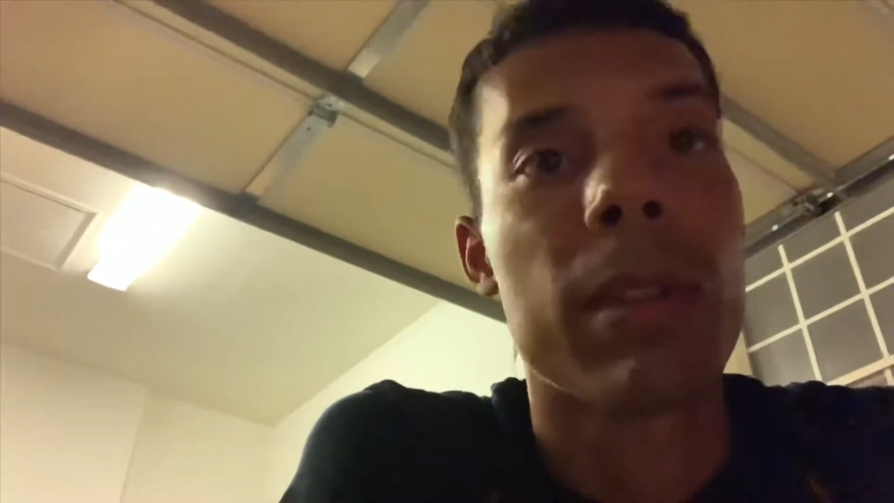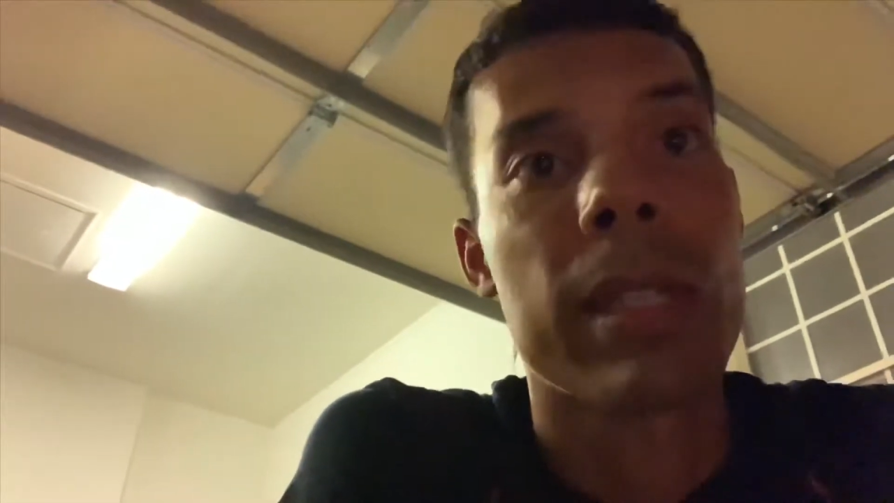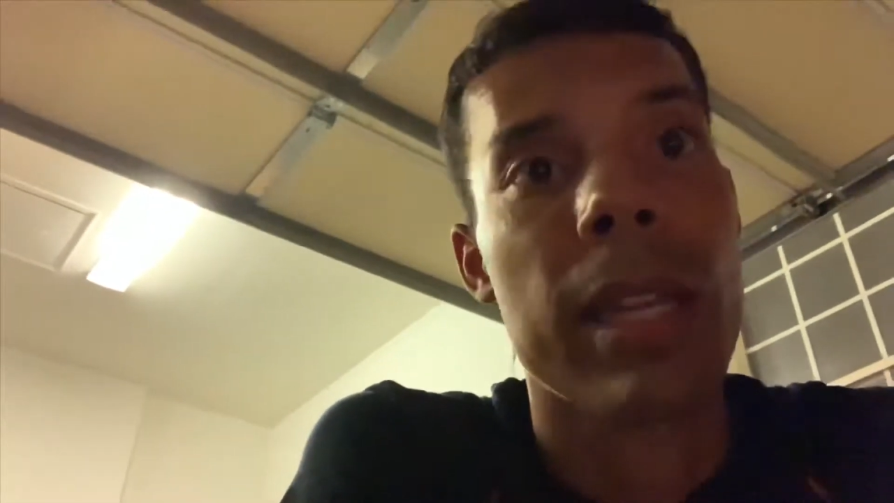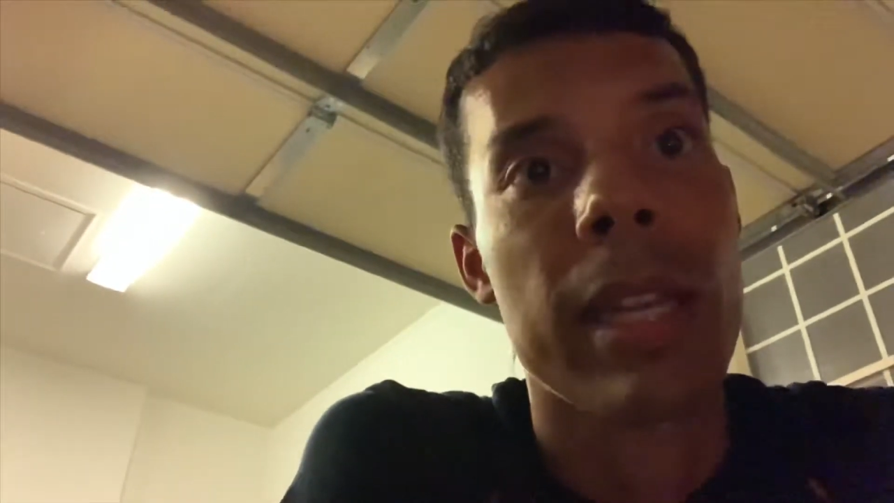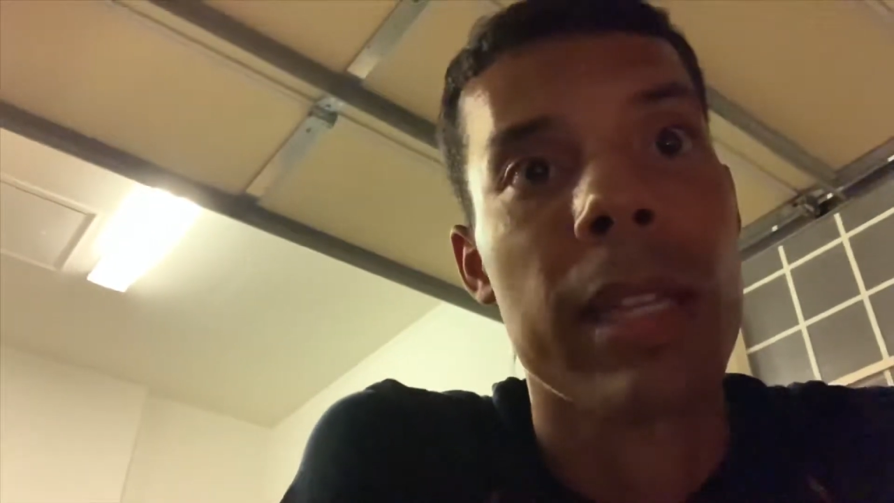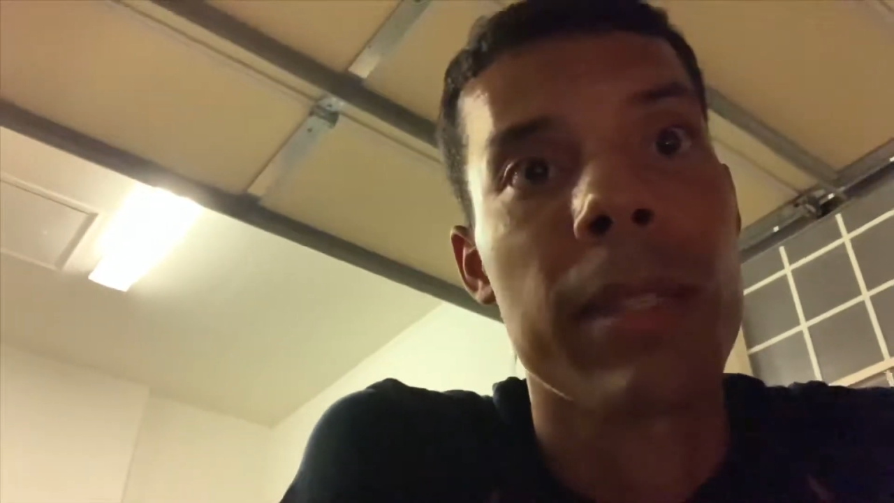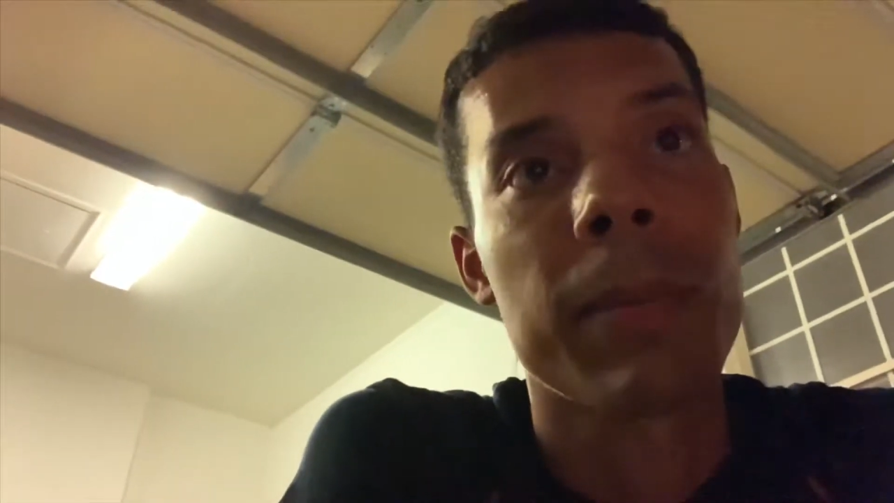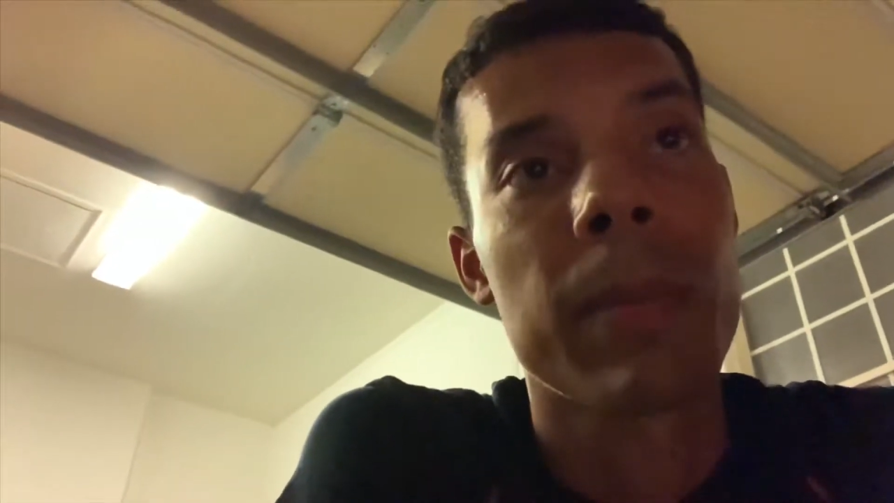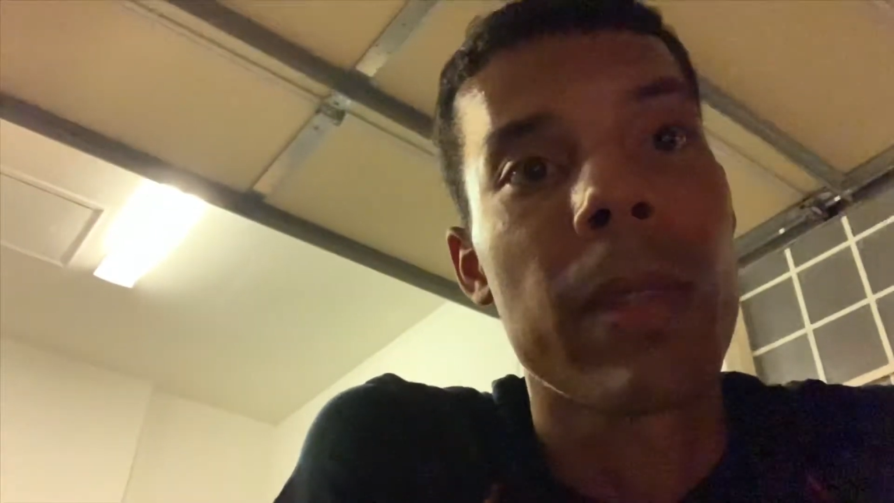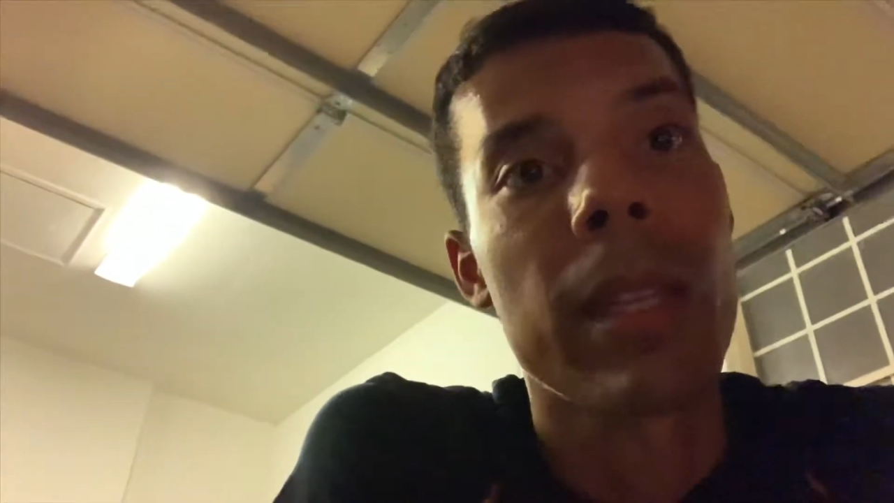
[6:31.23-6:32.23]
side.
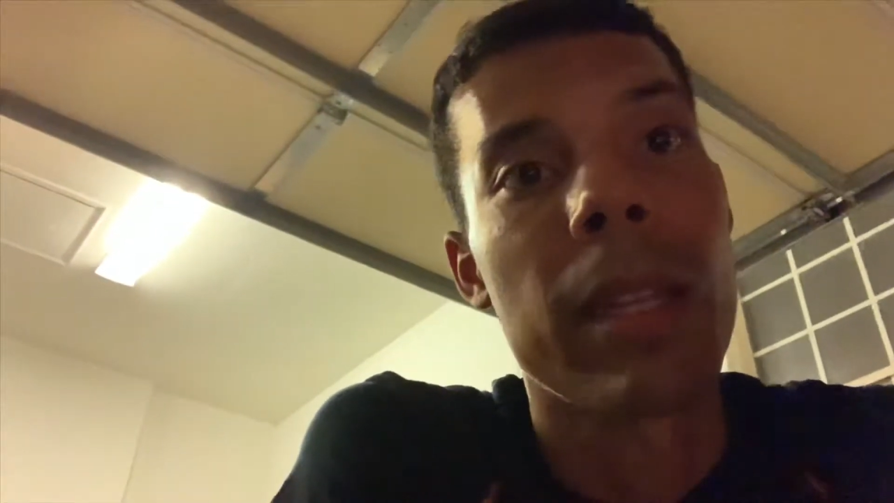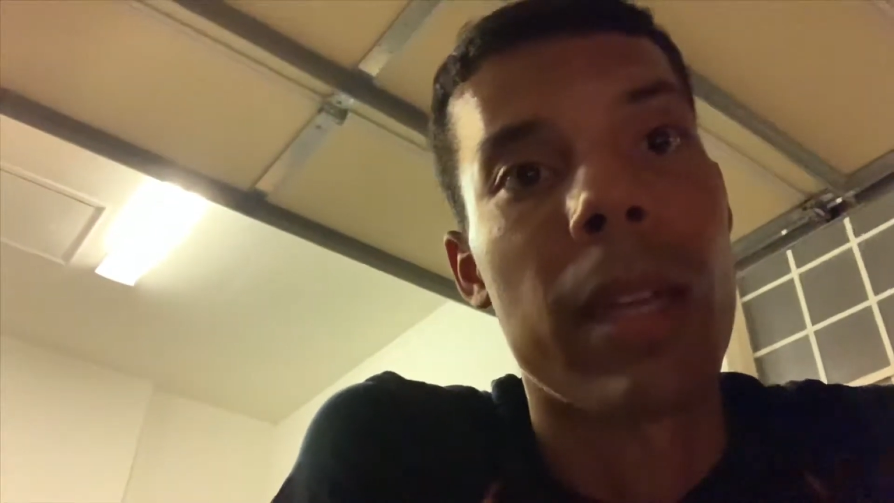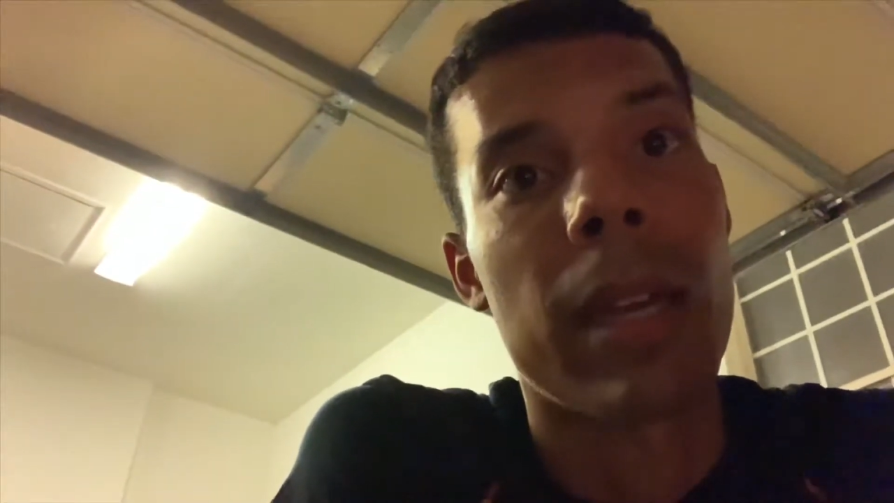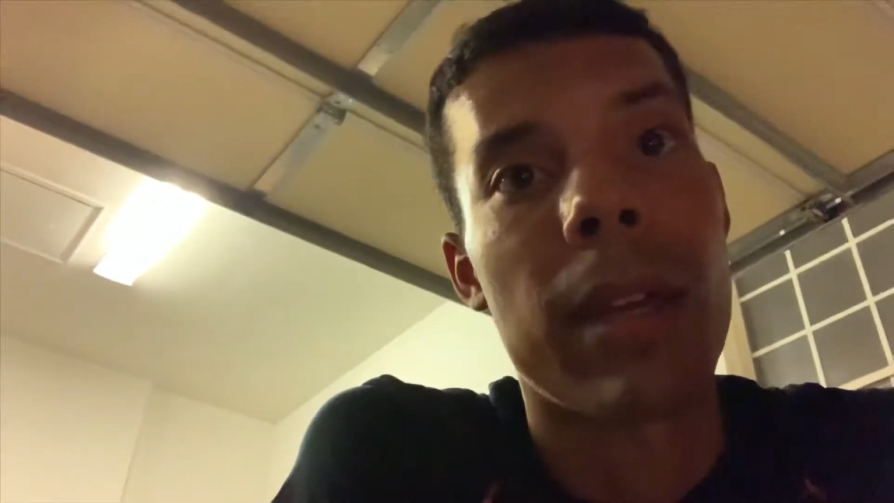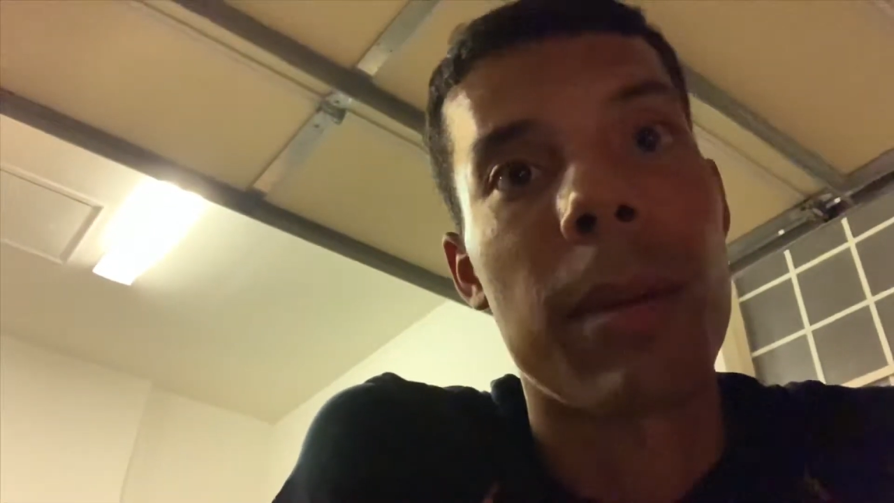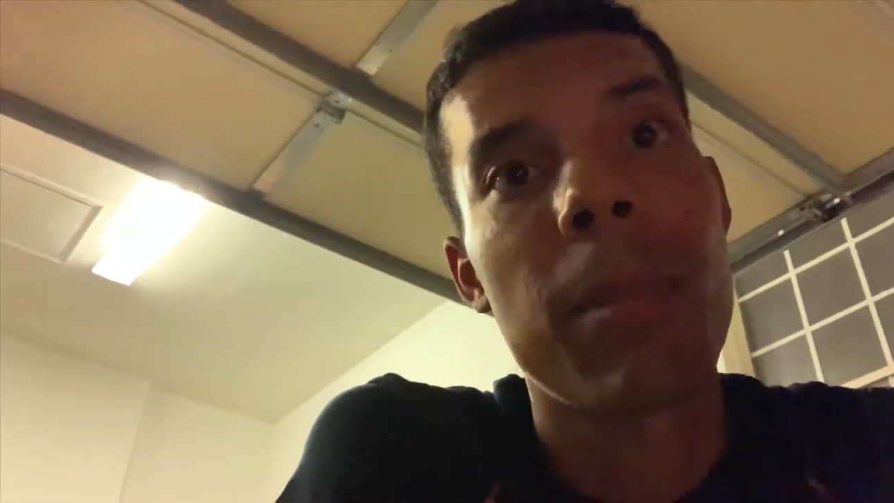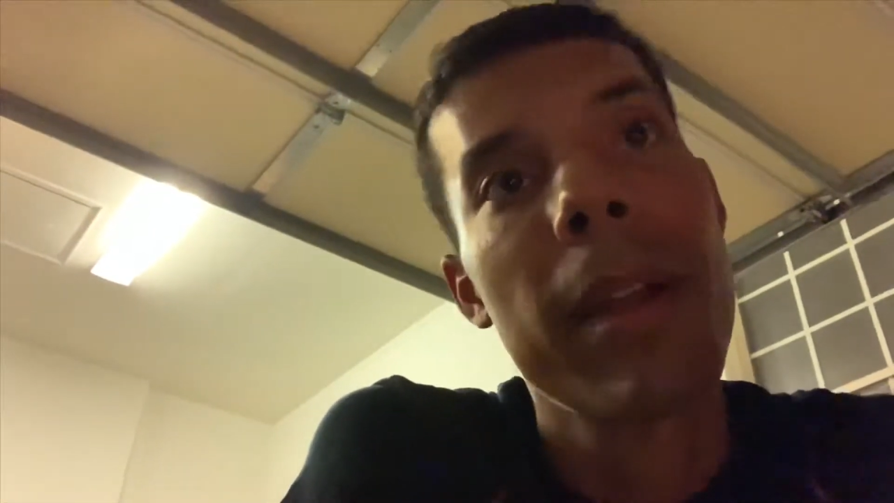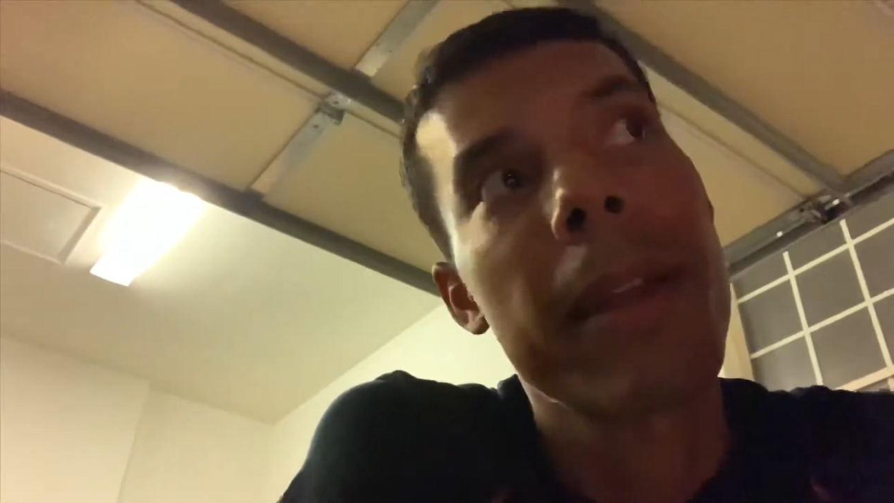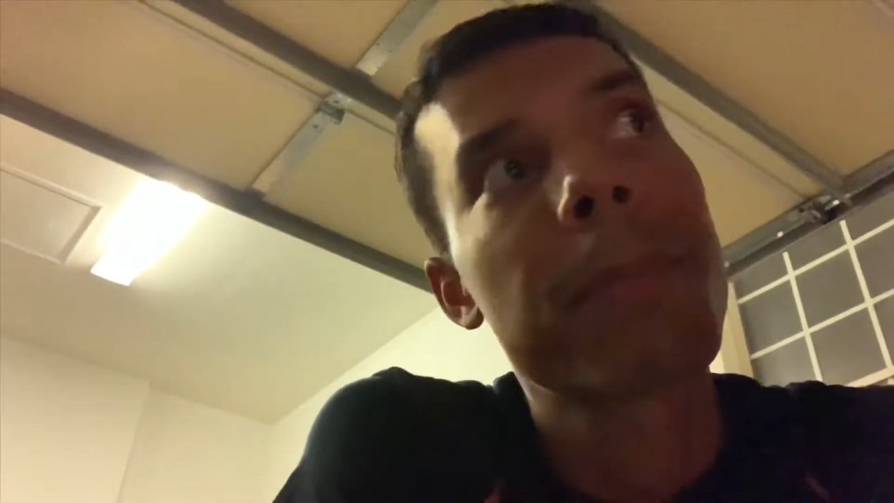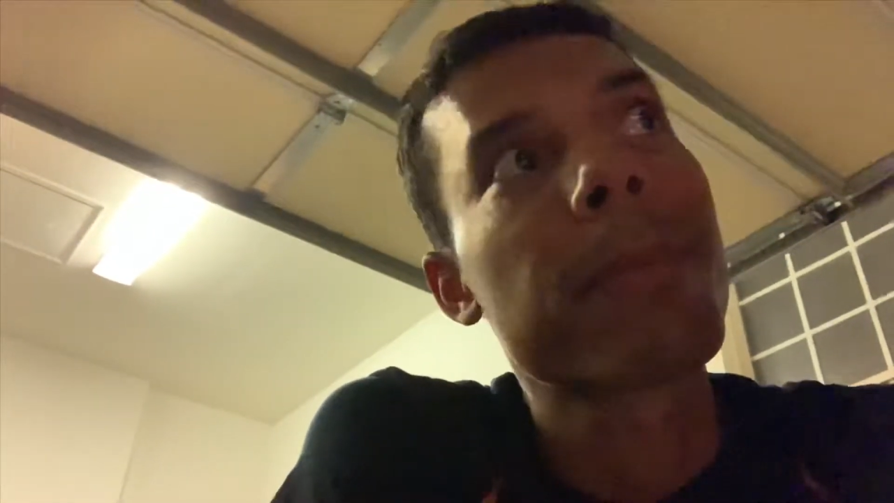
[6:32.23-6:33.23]

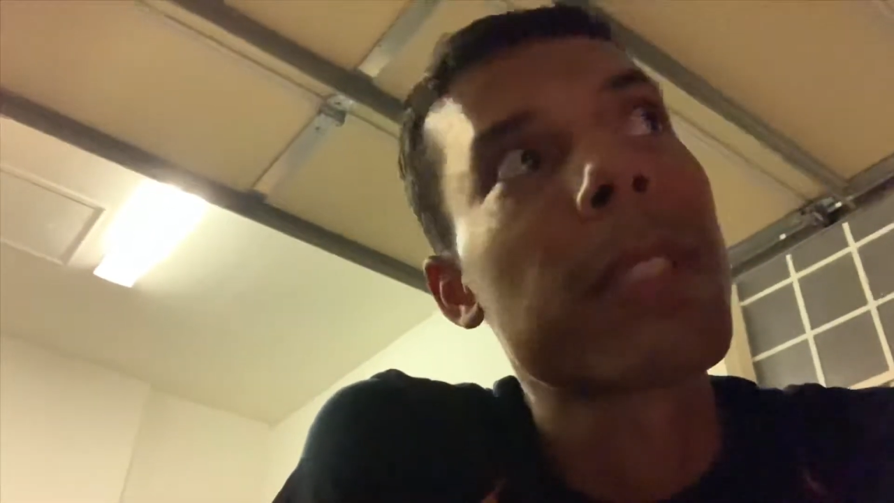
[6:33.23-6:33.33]
But